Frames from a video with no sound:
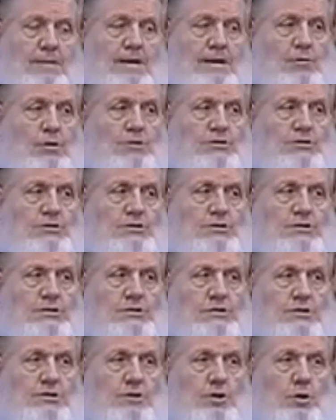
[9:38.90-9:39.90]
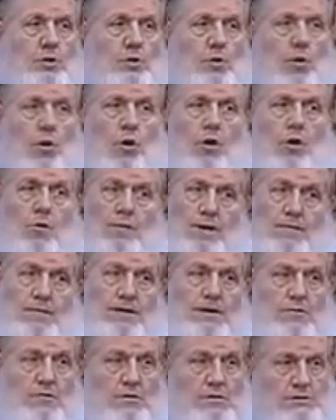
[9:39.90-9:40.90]
maybe he wants us to go to war.
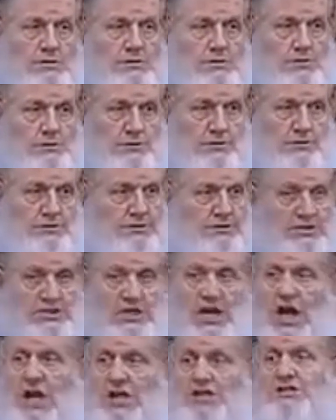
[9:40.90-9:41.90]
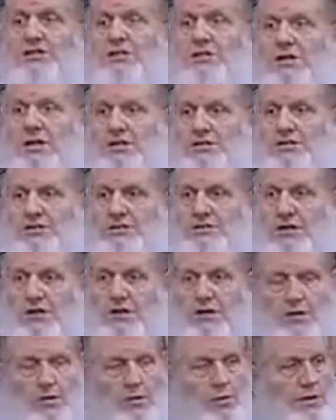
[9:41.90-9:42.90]
Maybe he wants, you know, he's challenging us.
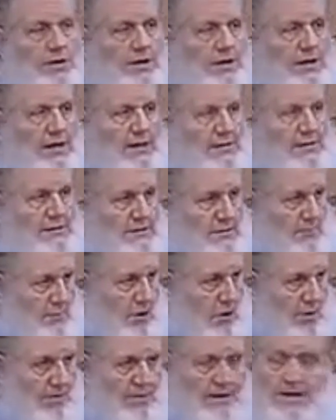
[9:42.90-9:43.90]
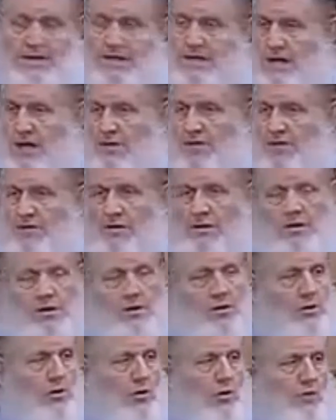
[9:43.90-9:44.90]
We could get some army together
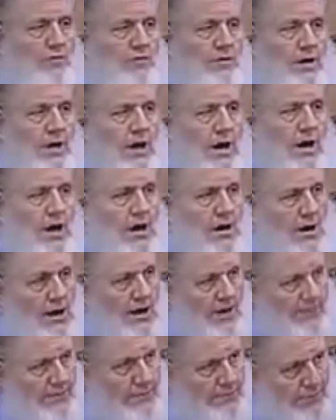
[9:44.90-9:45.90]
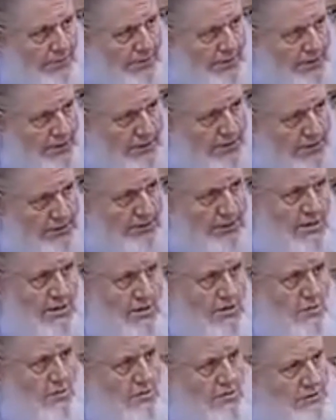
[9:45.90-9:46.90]
here, go over there, have a pretty good
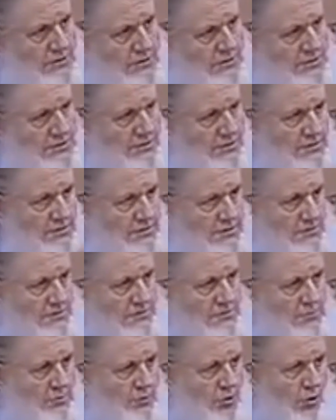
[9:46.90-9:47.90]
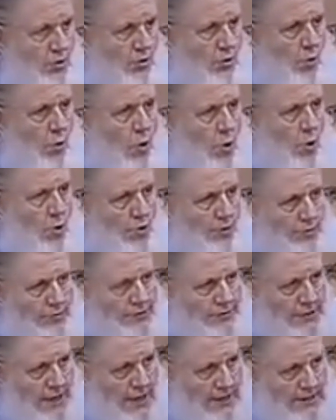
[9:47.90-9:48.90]
deal. We'll just go to war with those